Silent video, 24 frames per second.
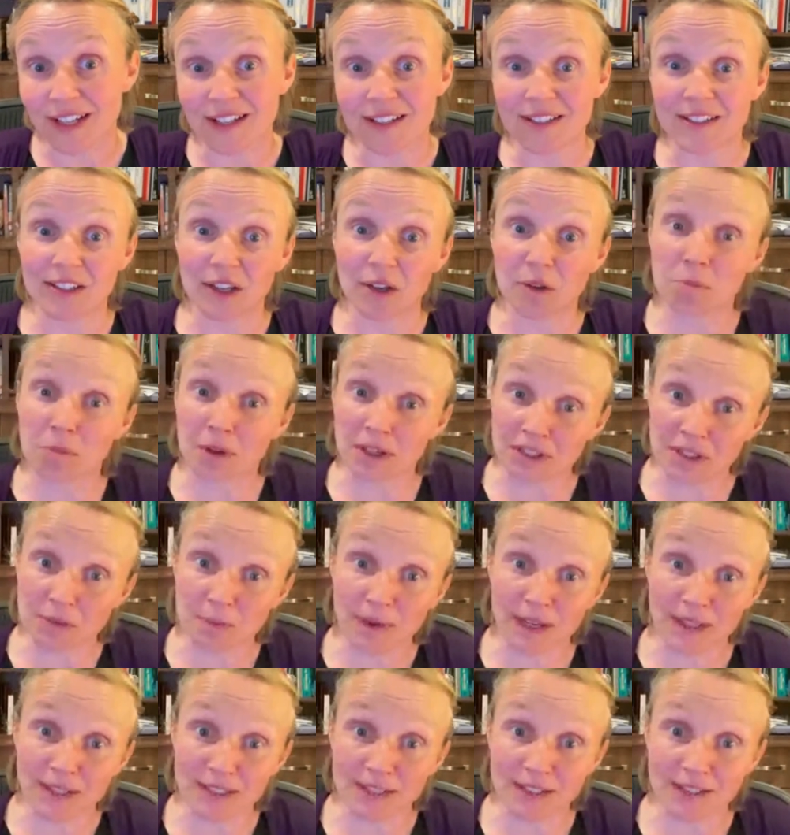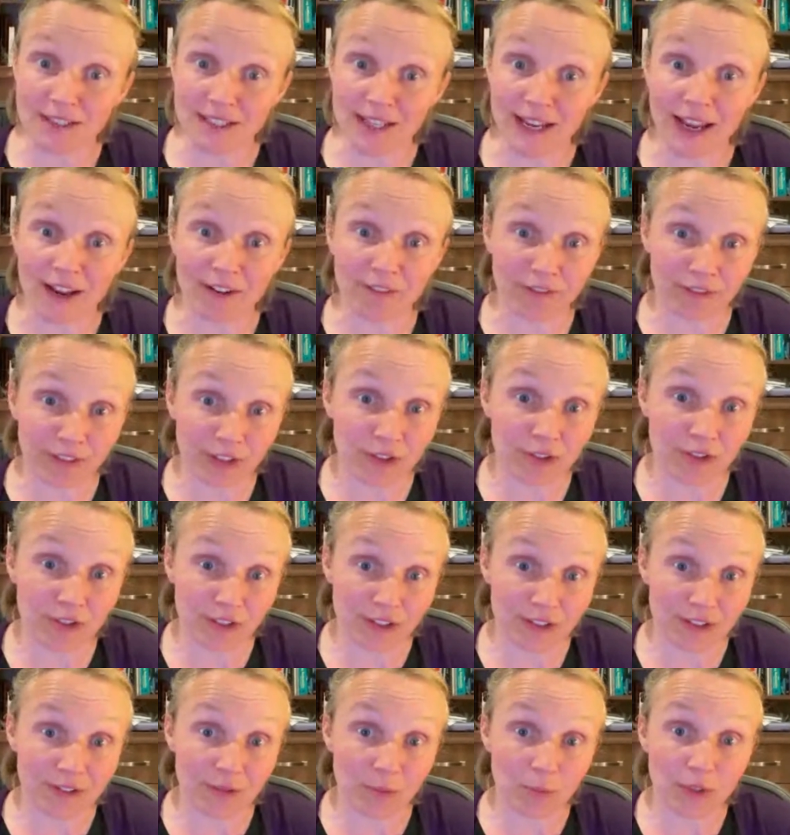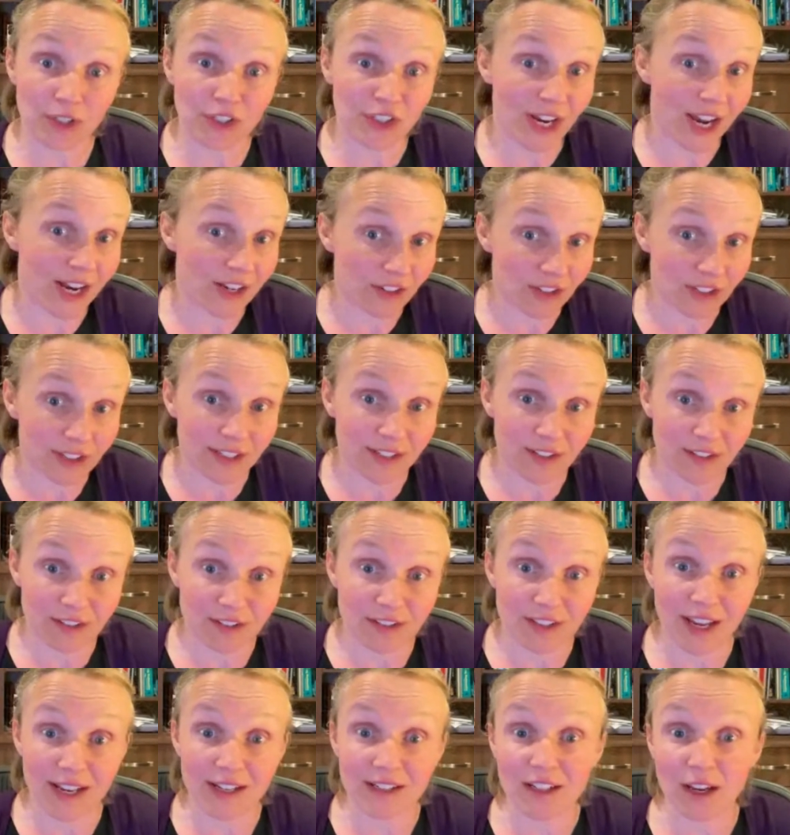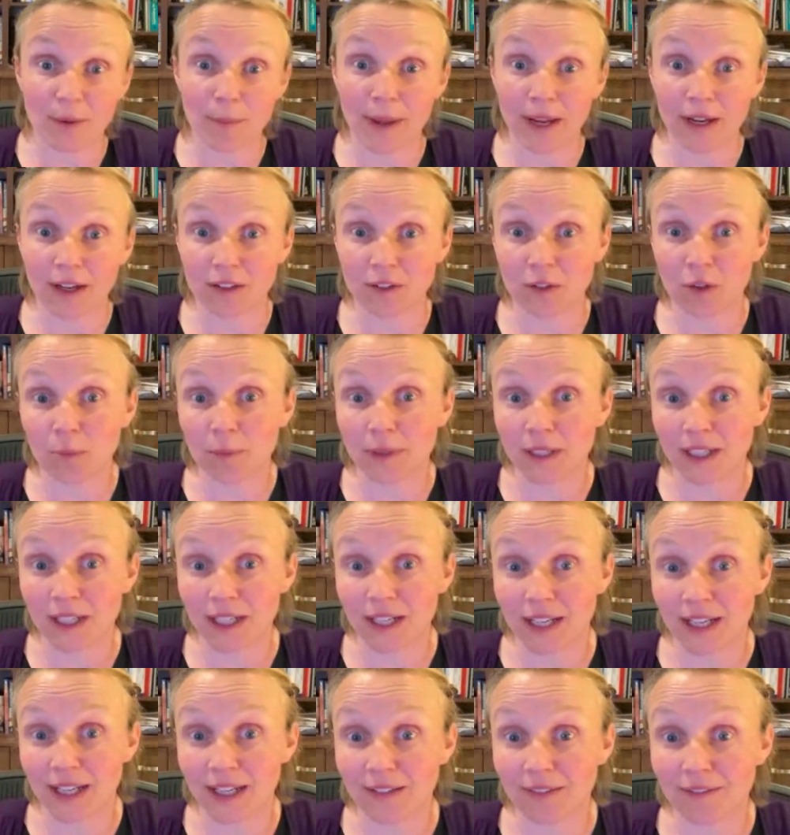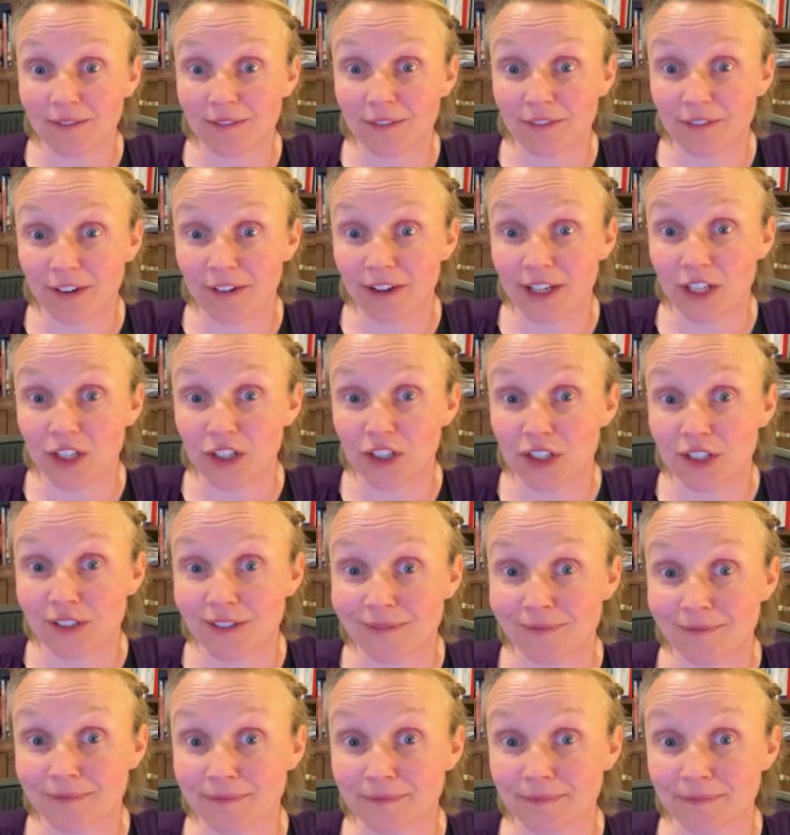So much better to have fusion, which actually could end up economically very good.